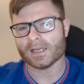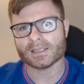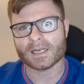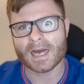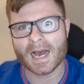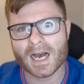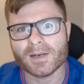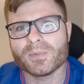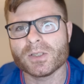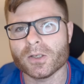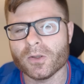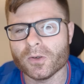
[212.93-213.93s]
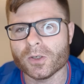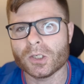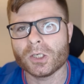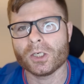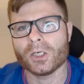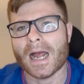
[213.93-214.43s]
is an absolute
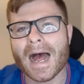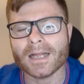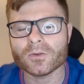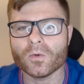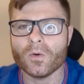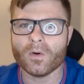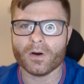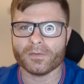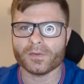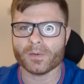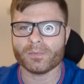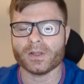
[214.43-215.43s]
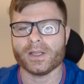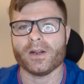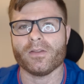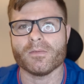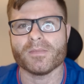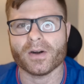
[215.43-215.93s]
shadow of the player
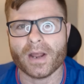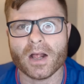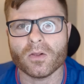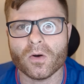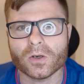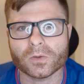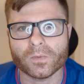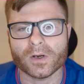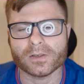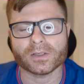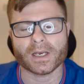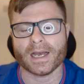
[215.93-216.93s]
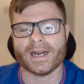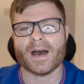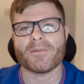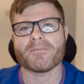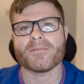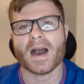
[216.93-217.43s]
that Morelos was, and a
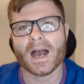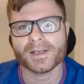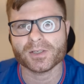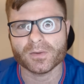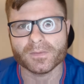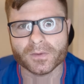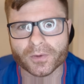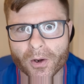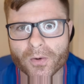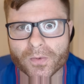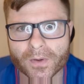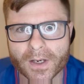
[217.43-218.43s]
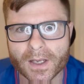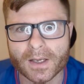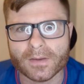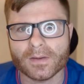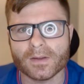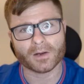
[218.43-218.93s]
massive
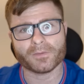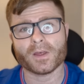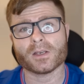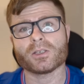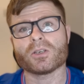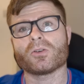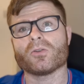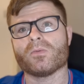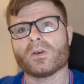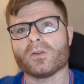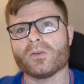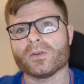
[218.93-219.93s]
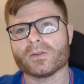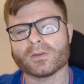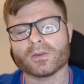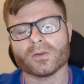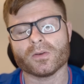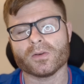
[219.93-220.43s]
downgrade. If this is who we're looking
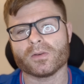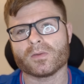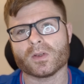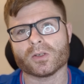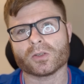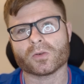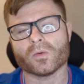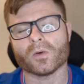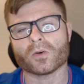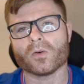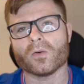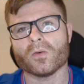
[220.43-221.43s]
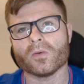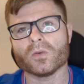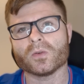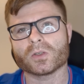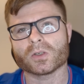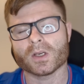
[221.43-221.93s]
to score
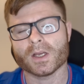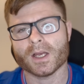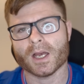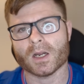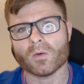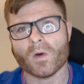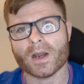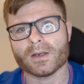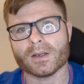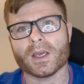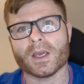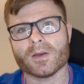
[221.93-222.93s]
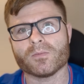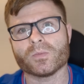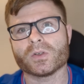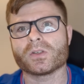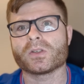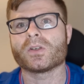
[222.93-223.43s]
goals and win
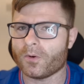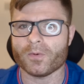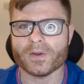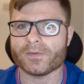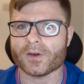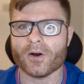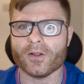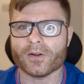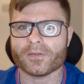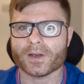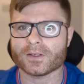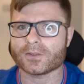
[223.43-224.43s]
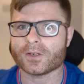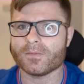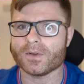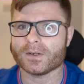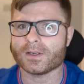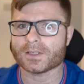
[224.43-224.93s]
games, we've got other things
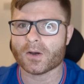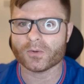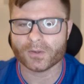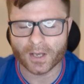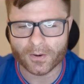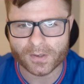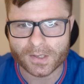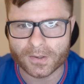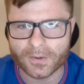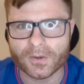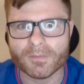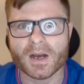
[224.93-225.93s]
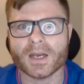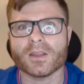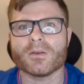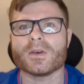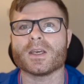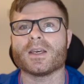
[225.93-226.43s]
coming, because I'll tell you now, by
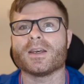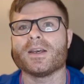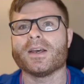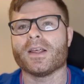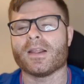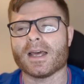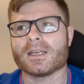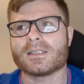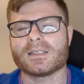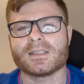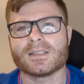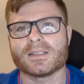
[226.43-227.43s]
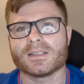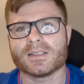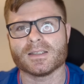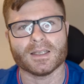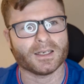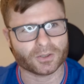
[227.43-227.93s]
the way, this
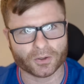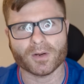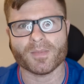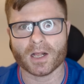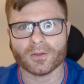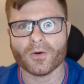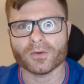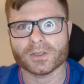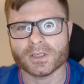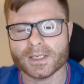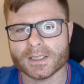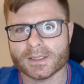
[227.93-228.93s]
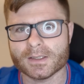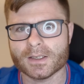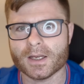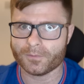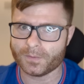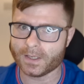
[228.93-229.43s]
is going to be a long season.
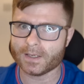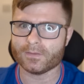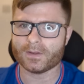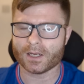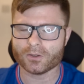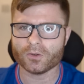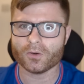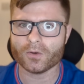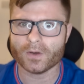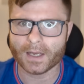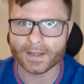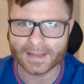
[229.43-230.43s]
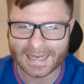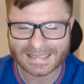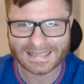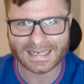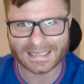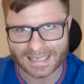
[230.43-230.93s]
If we continue in this
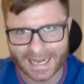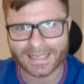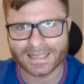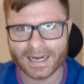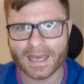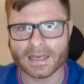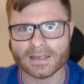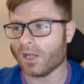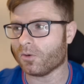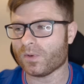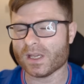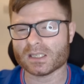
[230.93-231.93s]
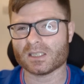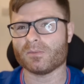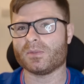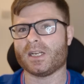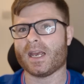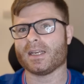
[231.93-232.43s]
trajectory and we are
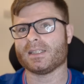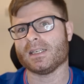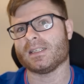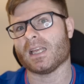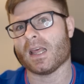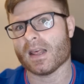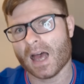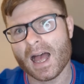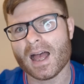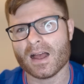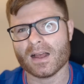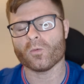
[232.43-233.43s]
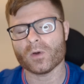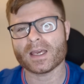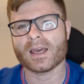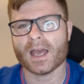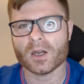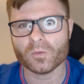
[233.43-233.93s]
subjected to that
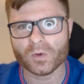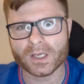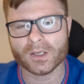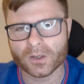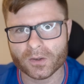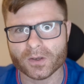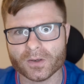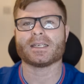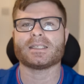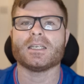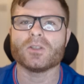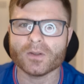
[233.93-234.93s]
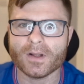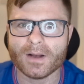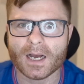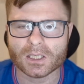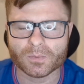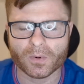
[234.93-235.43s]
week in, week out. I said on the
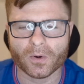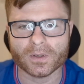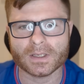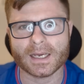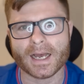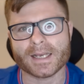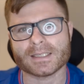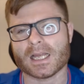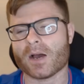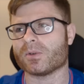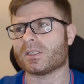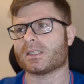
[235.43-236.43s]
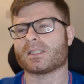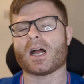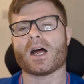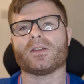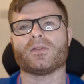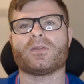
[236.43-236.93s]
last podcast that I was
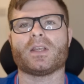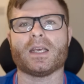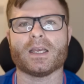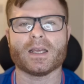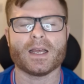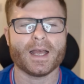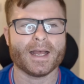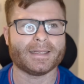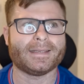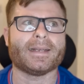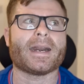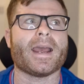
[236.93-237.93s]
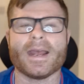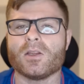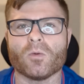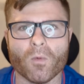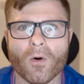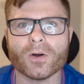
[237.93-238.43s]
starting to dread
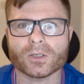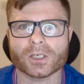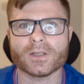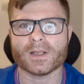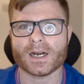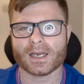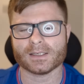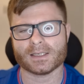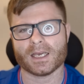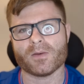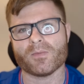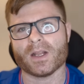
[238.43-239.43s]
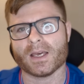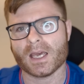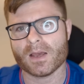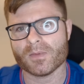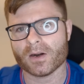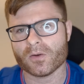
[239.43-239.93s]
watching the next game when it
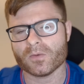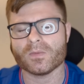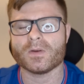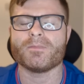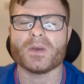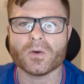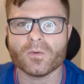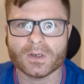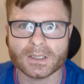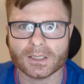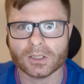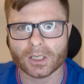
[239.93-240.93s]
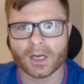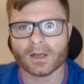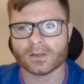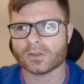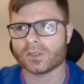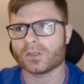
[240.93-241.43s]
came around when Beale was in
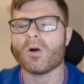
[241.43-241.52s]
charge.